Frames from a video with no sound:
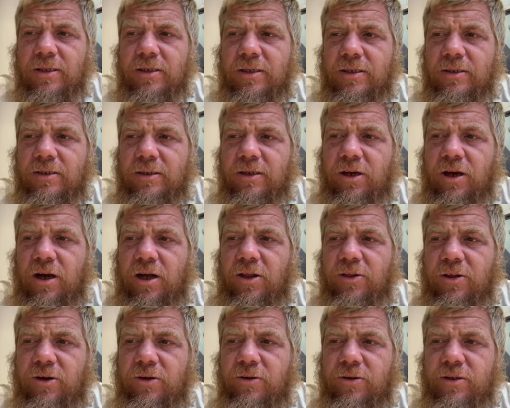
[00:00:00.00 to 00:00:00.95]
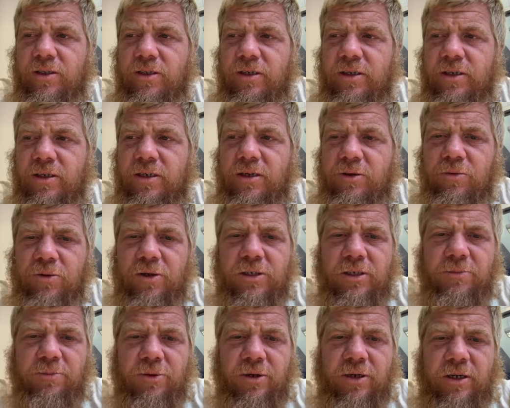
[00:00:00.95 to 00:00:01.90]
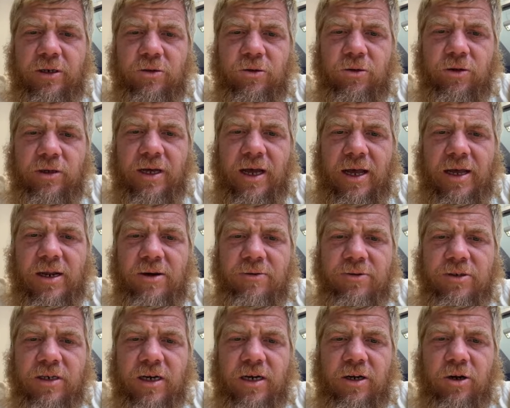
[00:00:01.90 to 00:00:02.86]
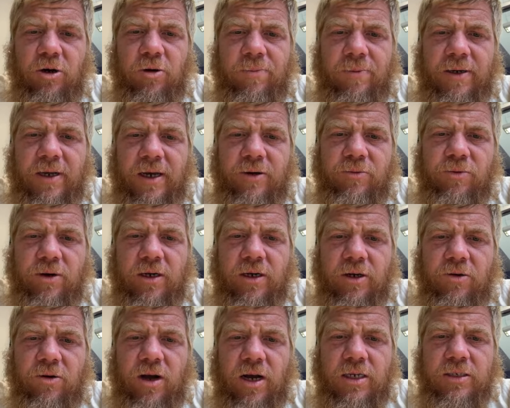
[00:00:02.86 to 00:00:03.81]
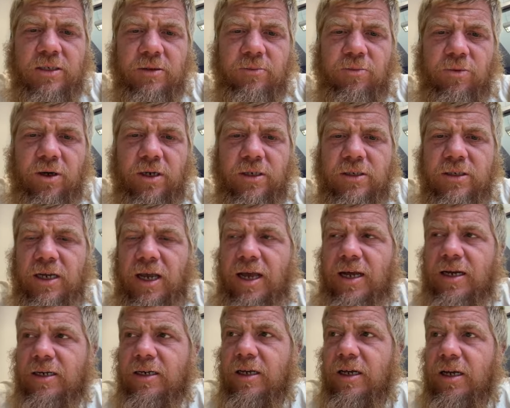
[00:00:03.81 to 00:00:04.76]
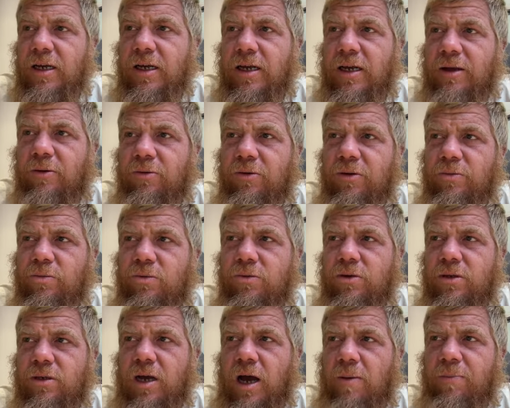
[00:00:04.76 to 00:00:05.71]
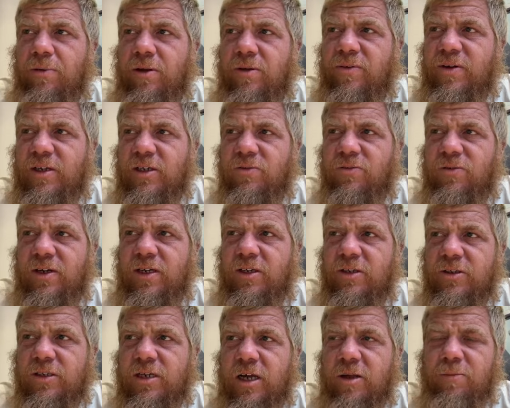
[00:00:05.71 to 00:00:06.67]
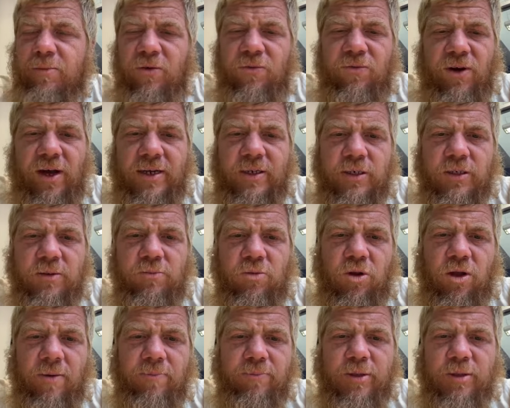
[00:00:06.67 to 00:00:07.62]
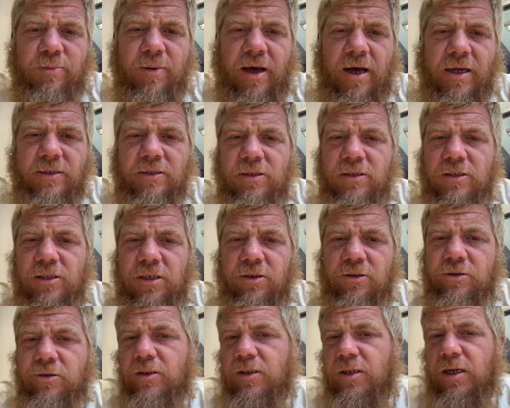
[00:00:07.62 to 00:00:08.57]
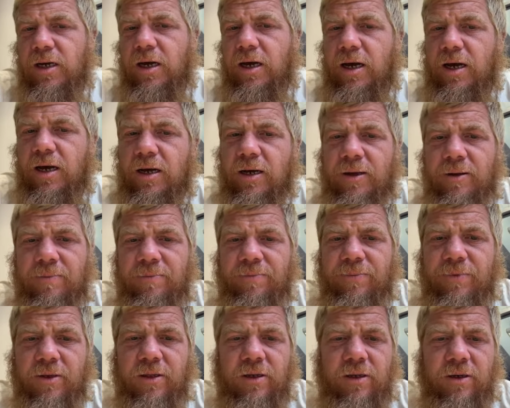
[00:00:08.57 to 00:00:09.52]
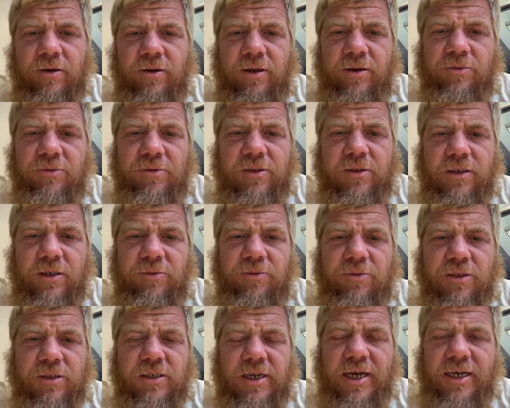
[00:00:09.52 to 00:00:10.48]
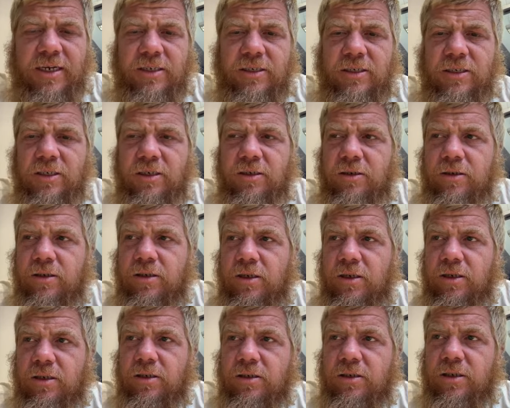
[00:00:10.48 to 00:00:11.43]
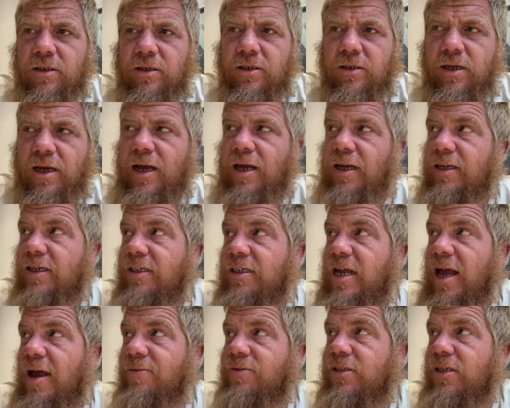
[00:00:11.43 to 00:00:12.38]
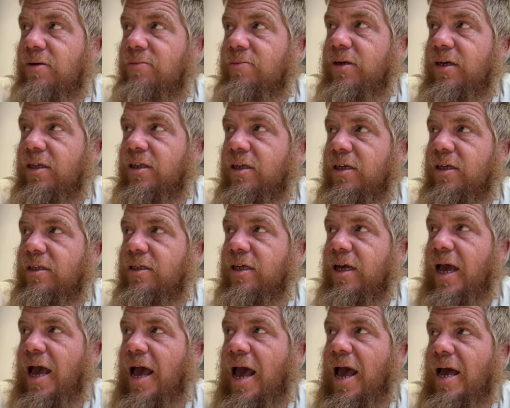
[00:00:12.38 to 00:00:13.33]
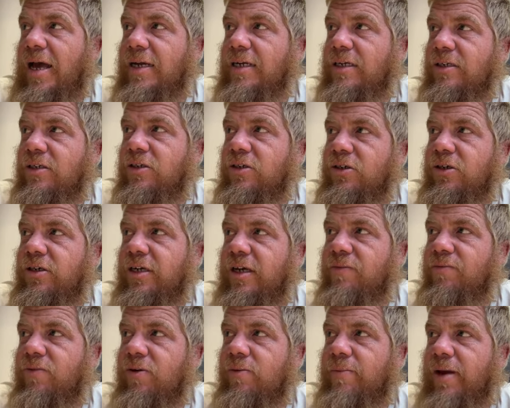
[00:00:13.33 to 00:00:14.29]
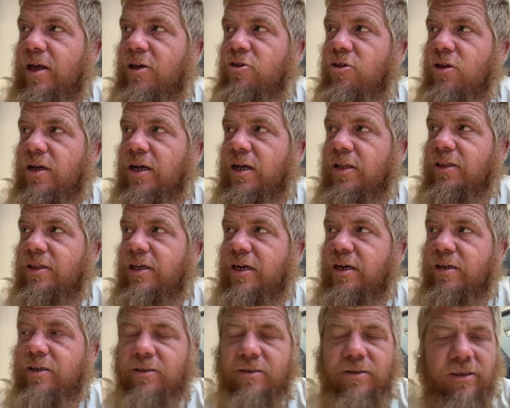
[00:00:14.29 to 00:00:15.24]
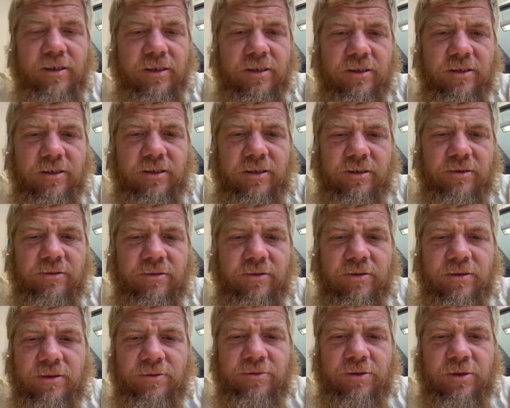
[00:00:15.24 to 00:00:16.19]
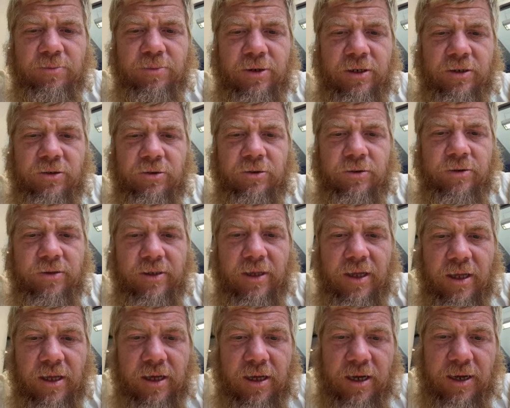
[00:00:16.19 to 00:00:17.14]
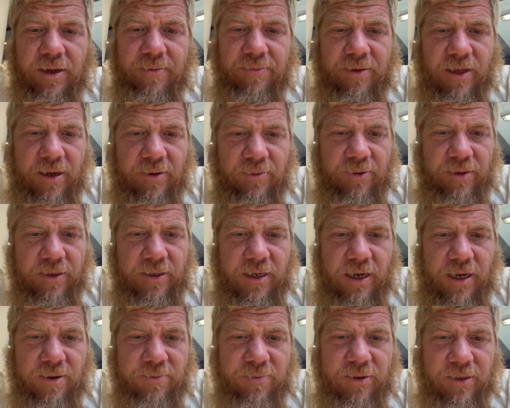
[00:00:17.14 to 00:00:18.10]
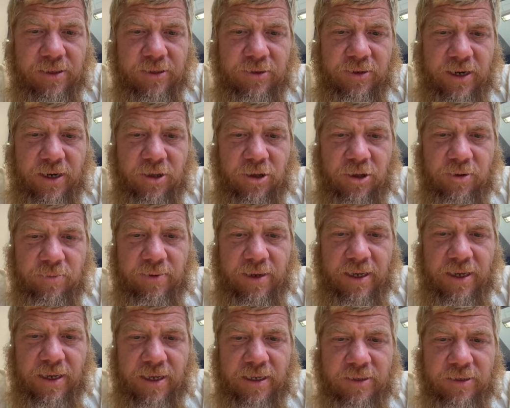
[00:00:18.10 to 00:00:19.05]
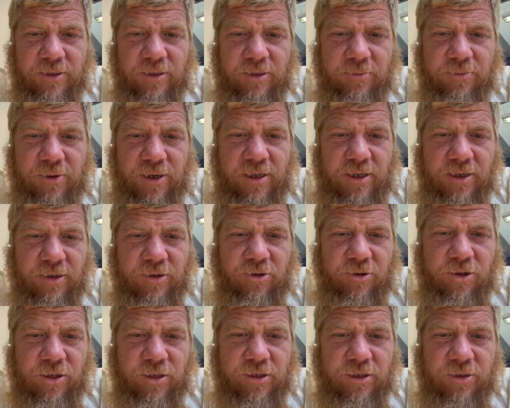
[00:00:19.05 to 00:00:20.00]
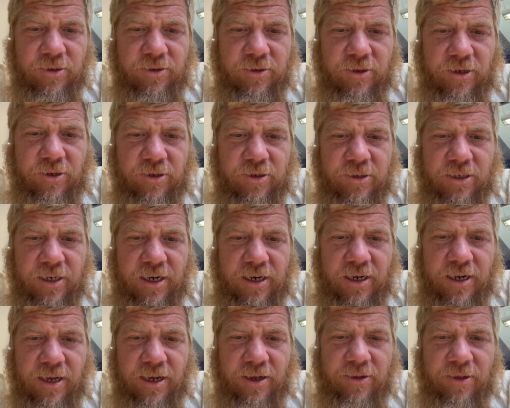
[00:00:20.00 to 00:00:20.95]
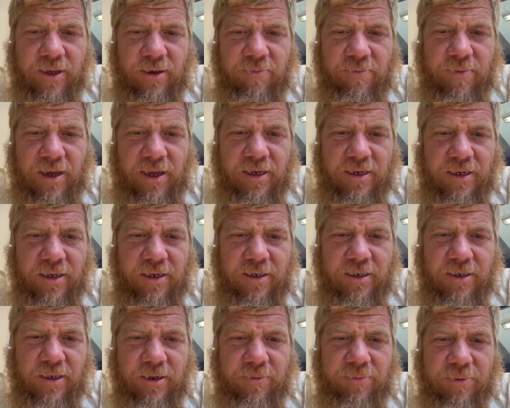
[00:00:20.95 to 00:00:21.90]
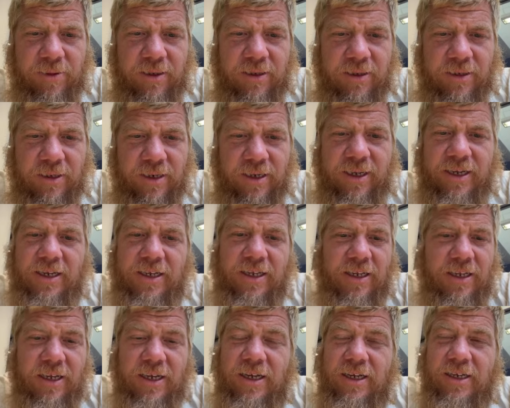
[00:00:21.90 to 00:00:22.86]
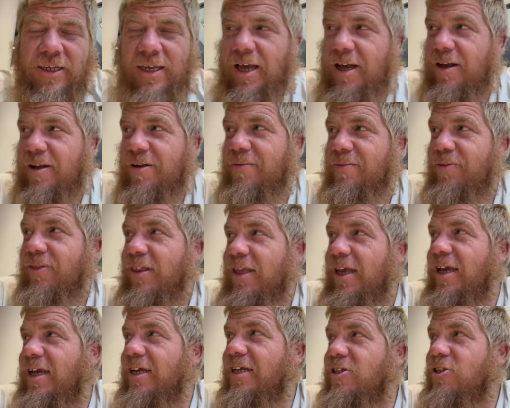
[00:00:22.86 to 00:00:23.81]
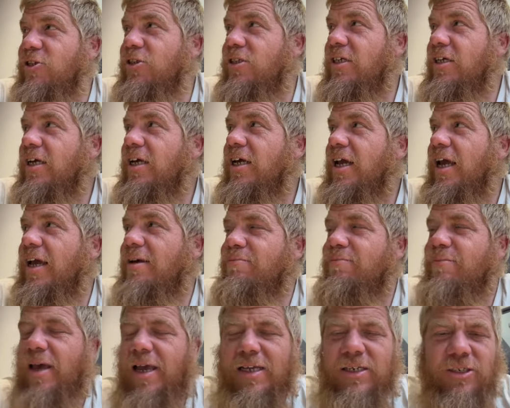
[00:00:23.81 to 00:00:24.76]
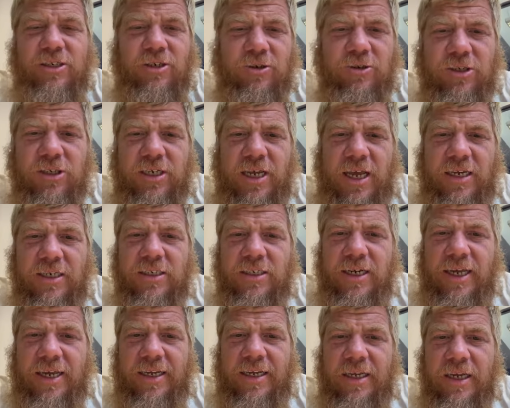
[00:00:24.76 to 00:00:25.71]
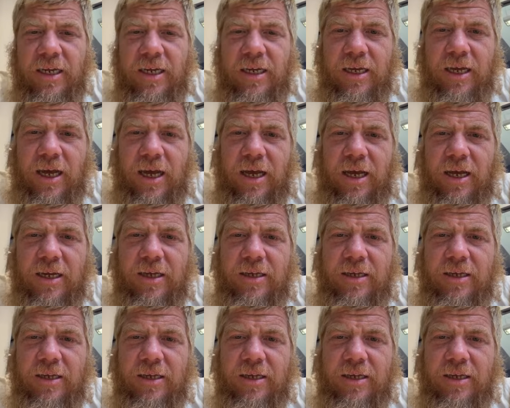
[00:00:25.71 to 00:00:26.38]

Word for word: you know, although he, he was a pretty cool guy, I was kind of hoping I'd run across him once, and a couple of his videos helped me find some jump spots. So, um, you know, it was, it was nice to, to at least have somebody that, that had good information out there, and, you know, he was pretty cool. Um, that one got me scratching my head too, brother. Just don't understand how that man ended up in the lake. Yeah, it, it just, it makes no sense. Like, Uh,